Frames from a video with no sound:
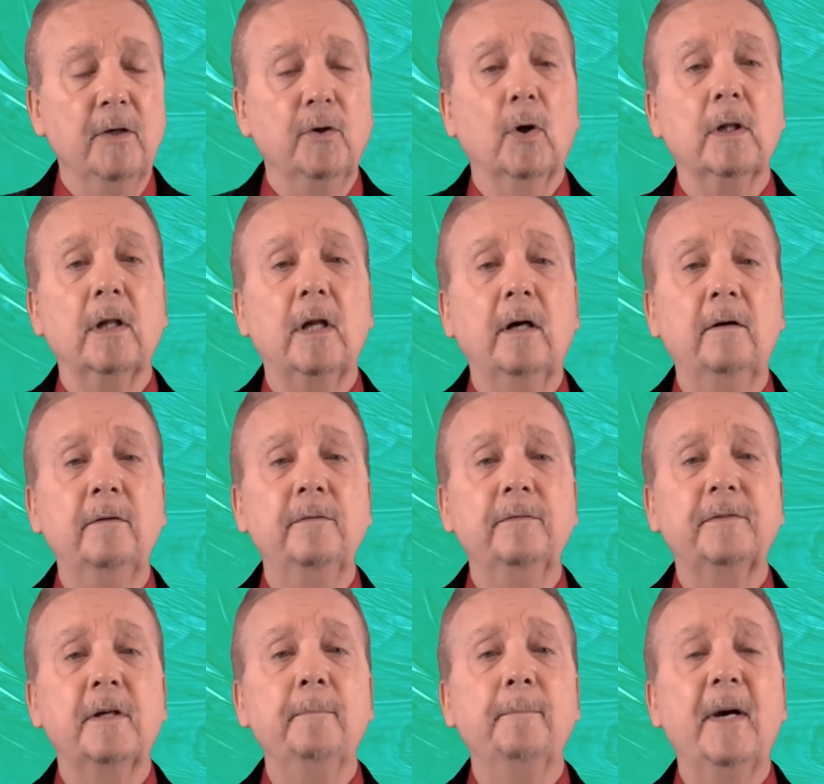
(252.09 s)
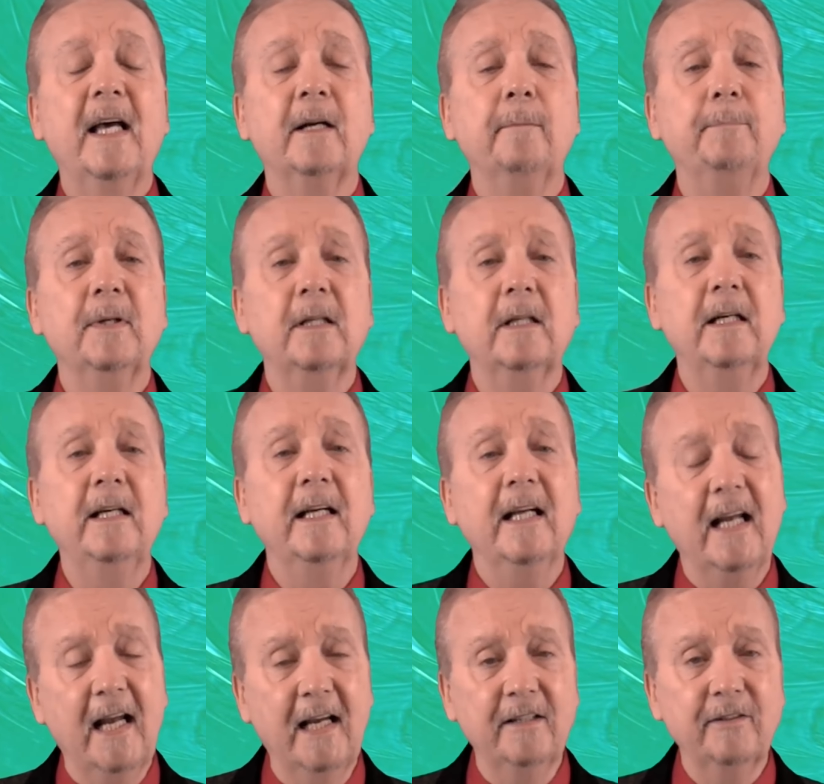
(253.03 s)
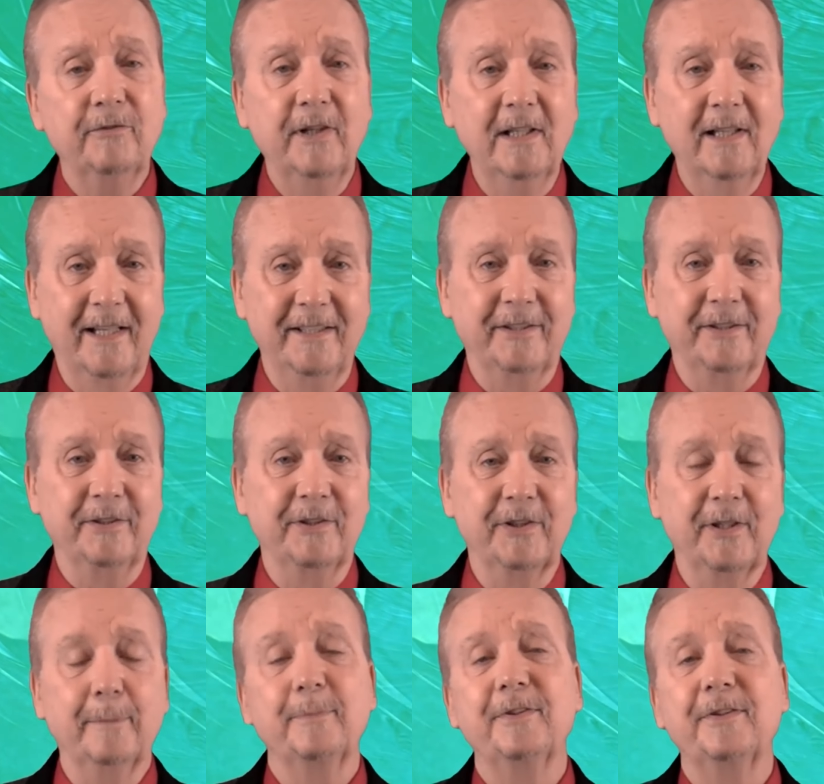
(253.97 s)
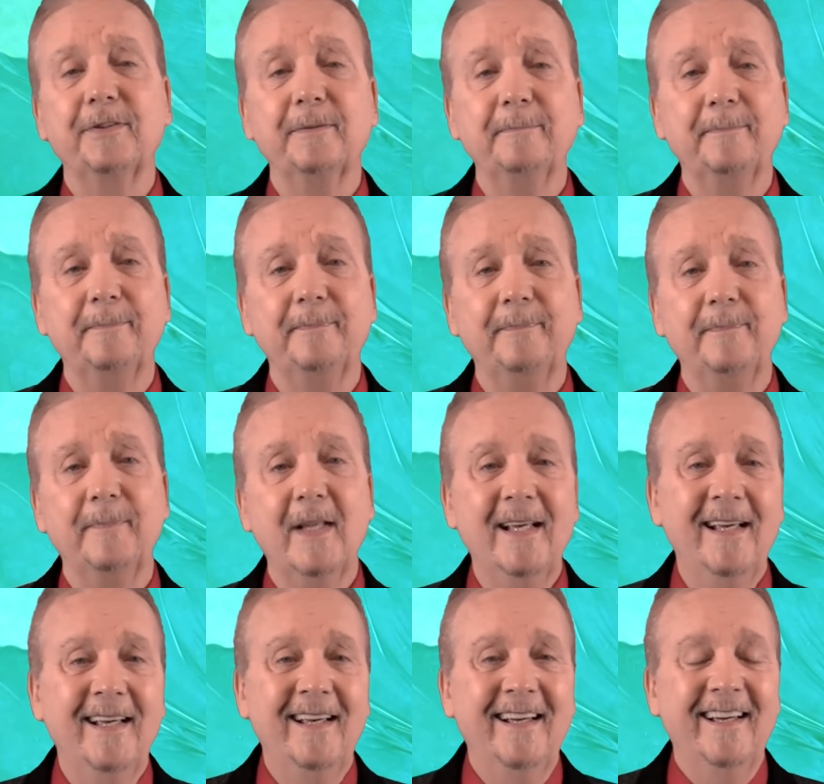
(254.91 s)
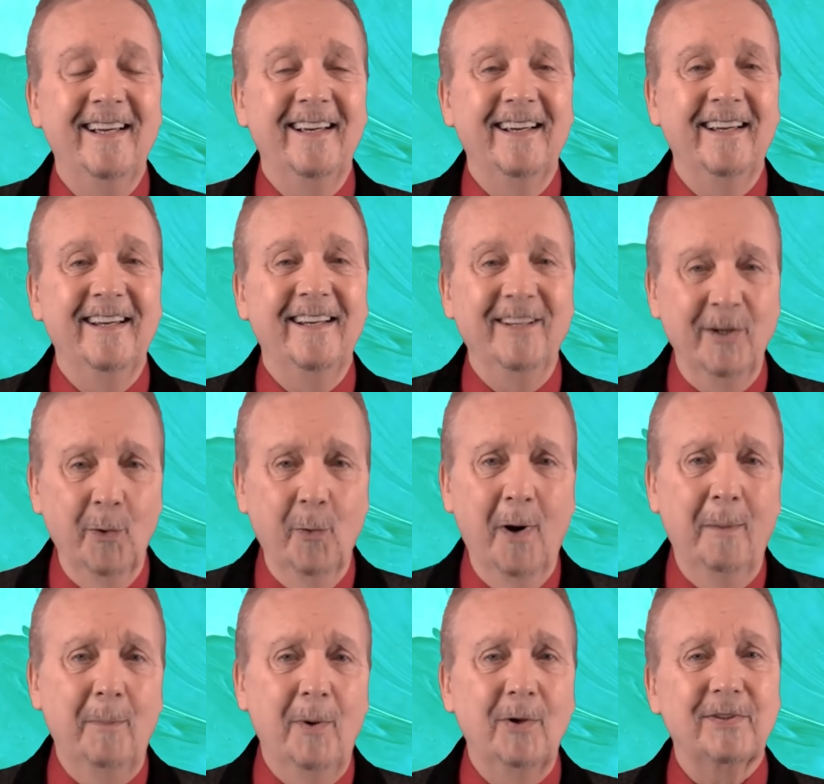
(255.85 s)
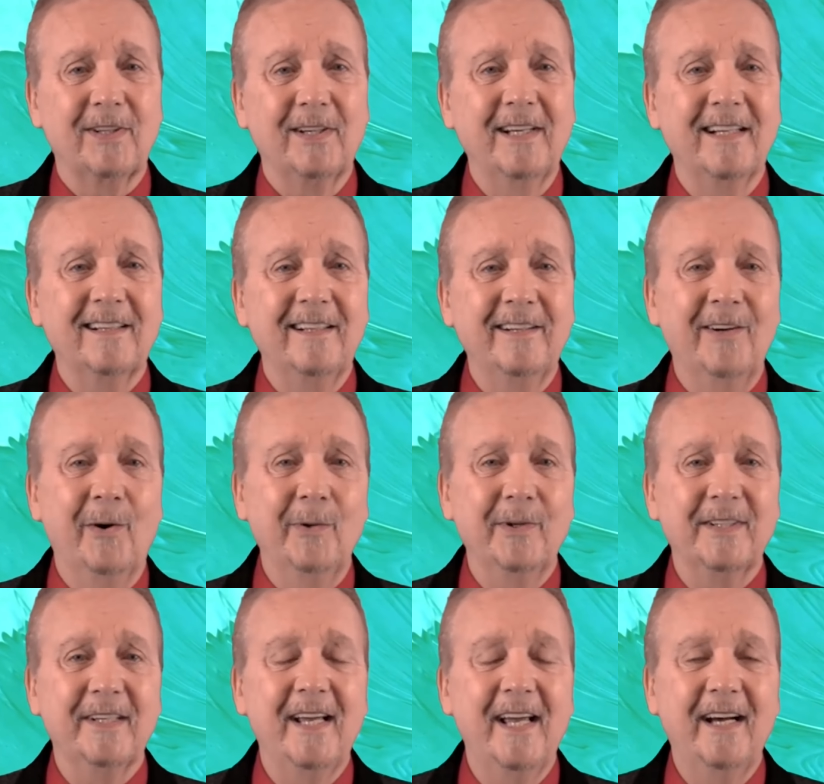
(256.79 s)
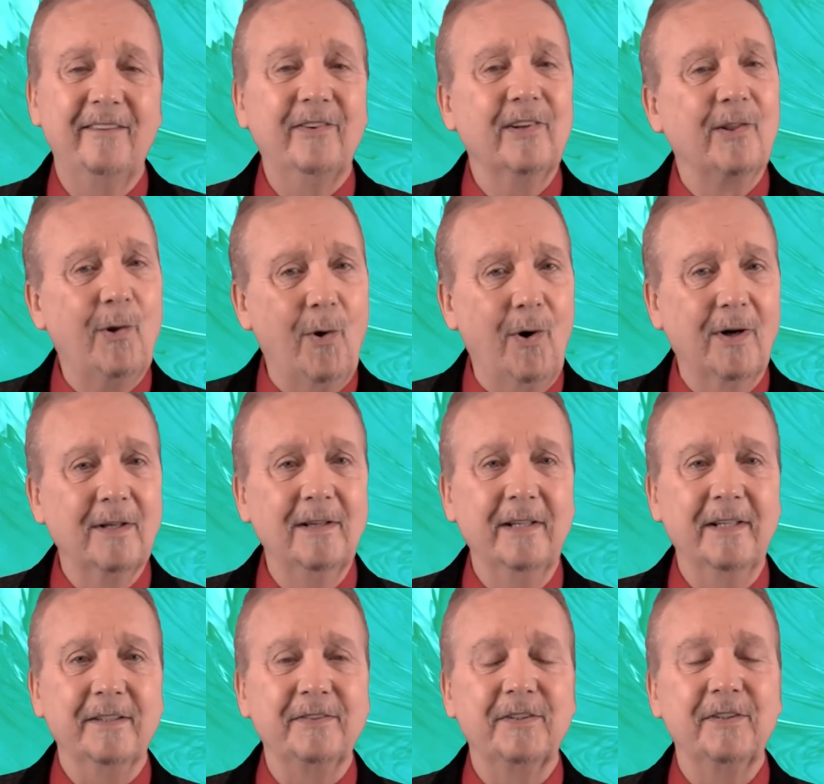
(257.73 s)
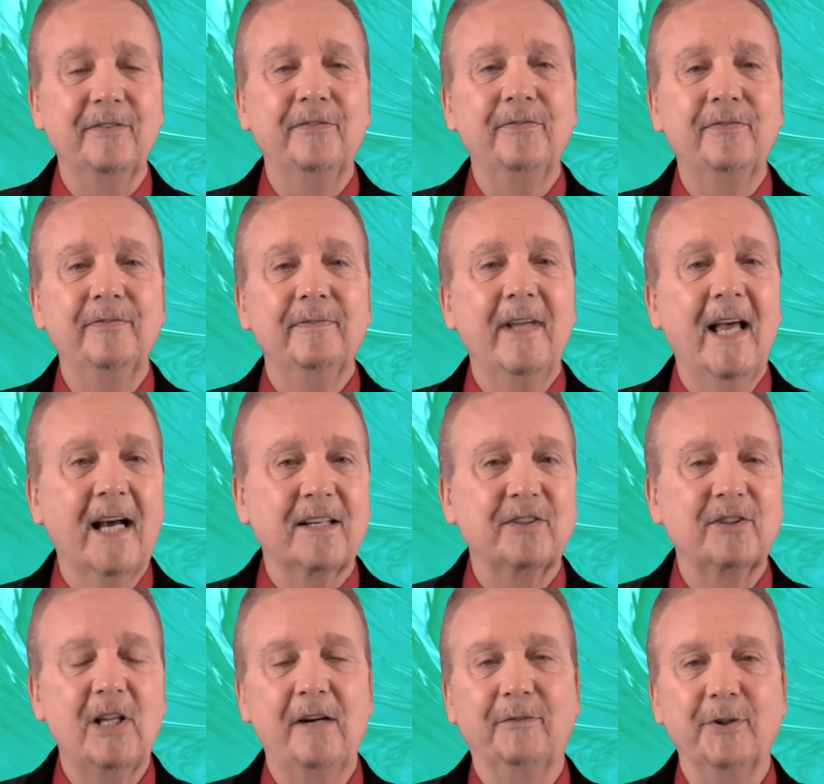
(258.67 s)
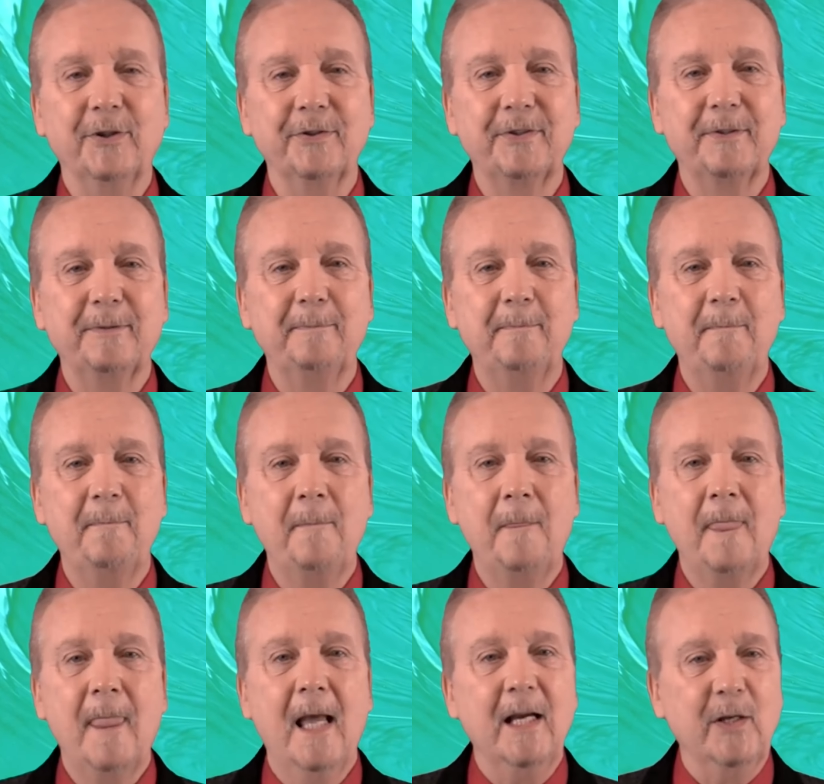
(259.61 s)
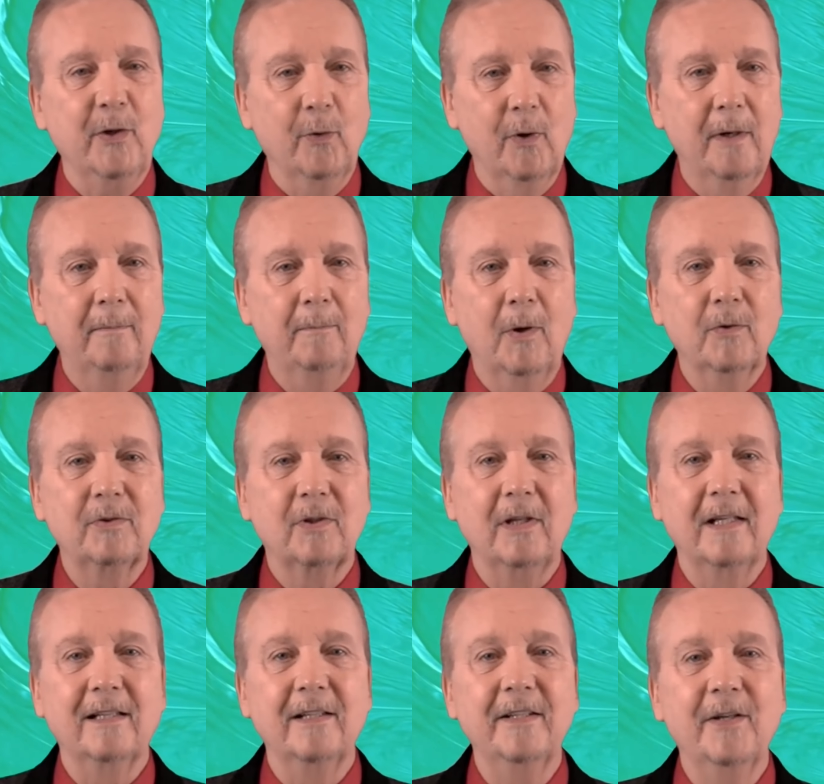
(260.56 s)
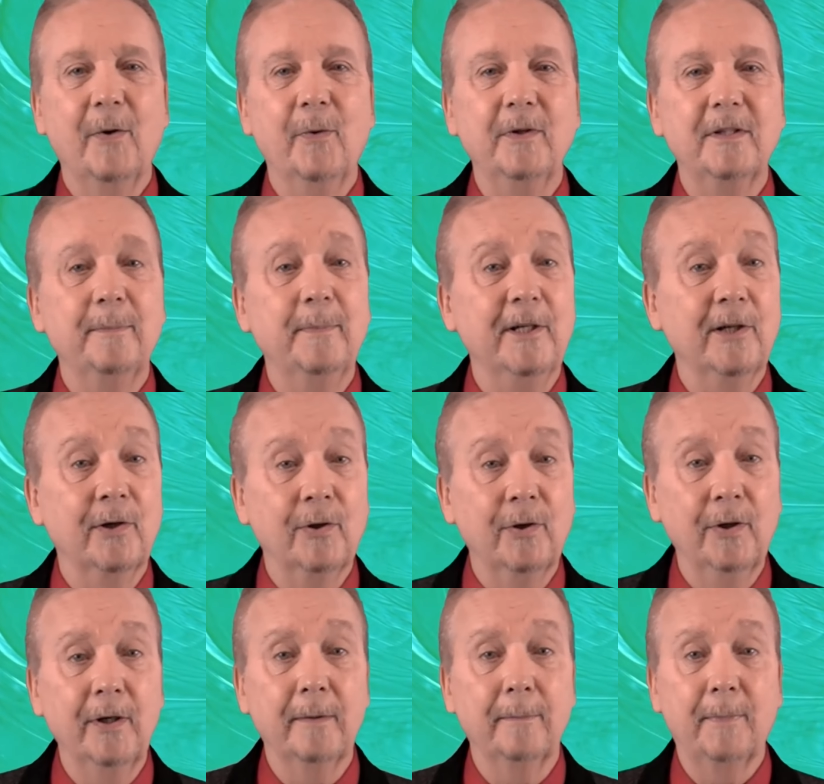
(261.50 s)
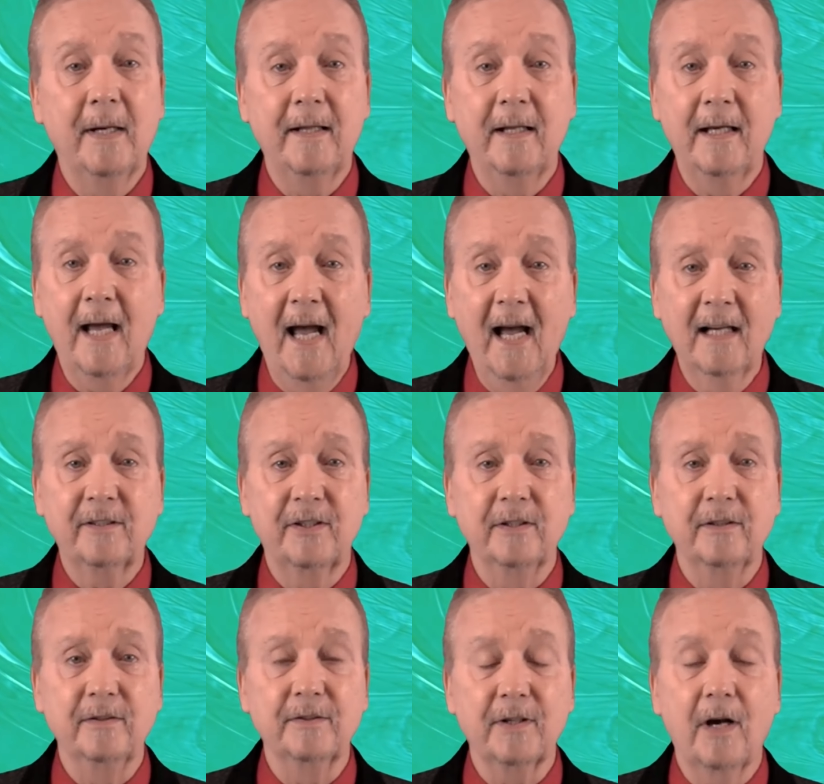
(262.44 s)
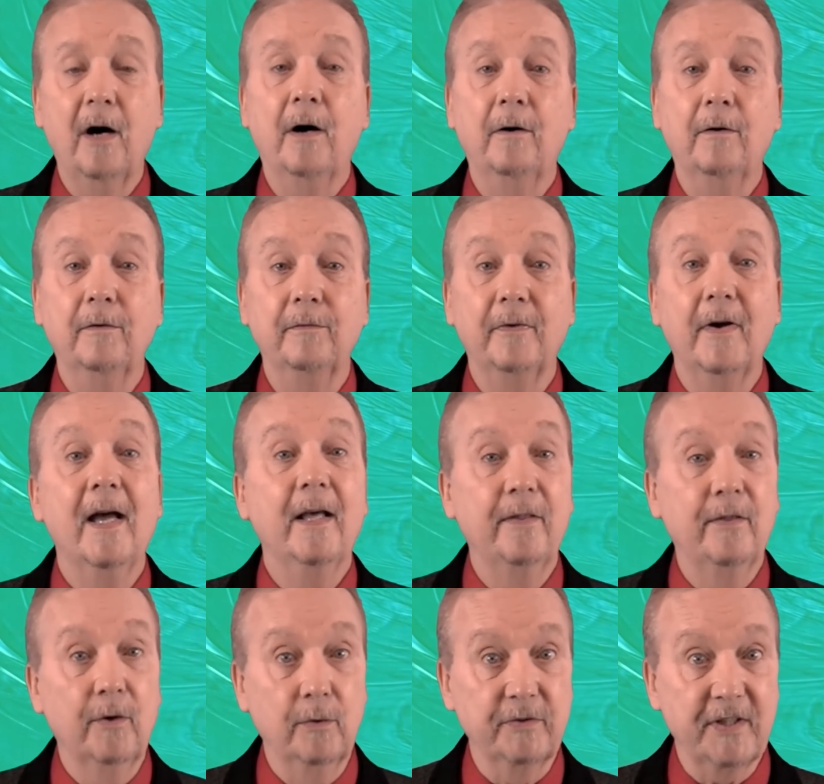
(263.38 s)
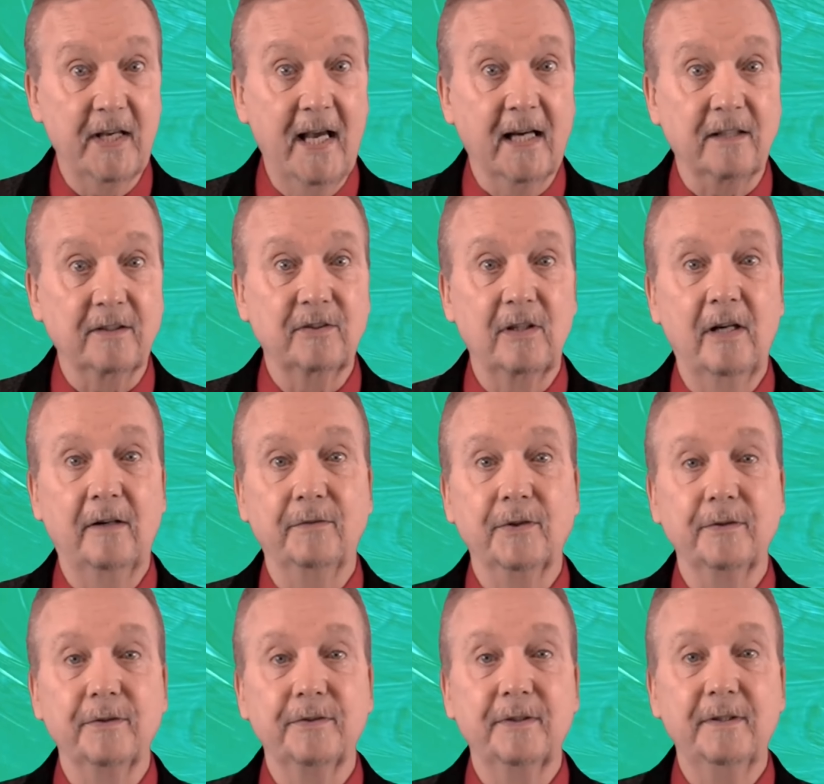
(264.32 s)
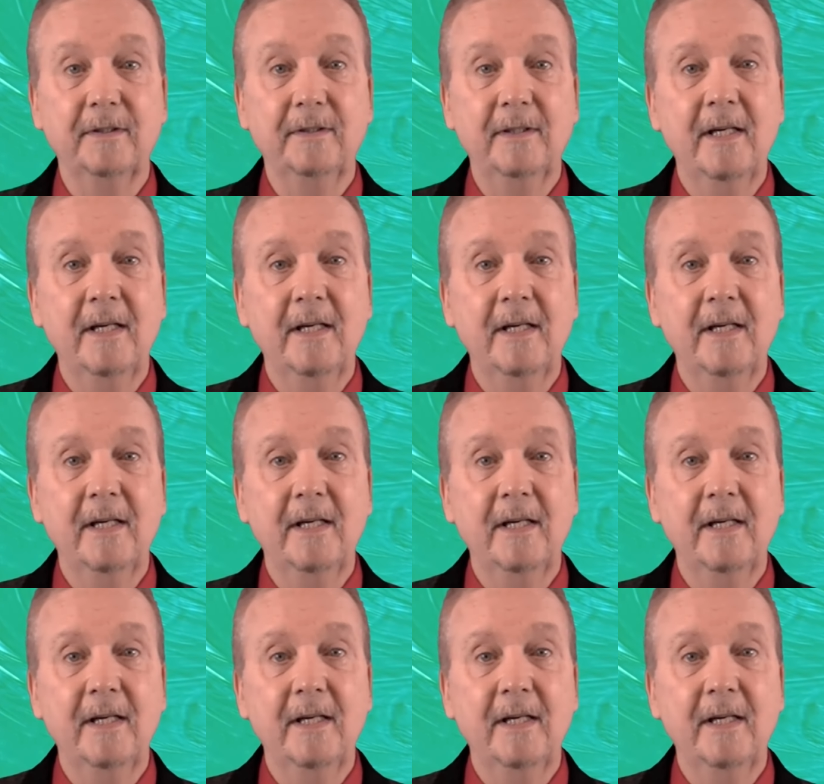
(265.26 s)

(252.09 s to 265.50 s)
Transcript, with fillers: Your love, compatibility, and relationships. You are most likely going to have a long list of ex lovers you are most likely going to be hurt by the actions of those ex-lovers.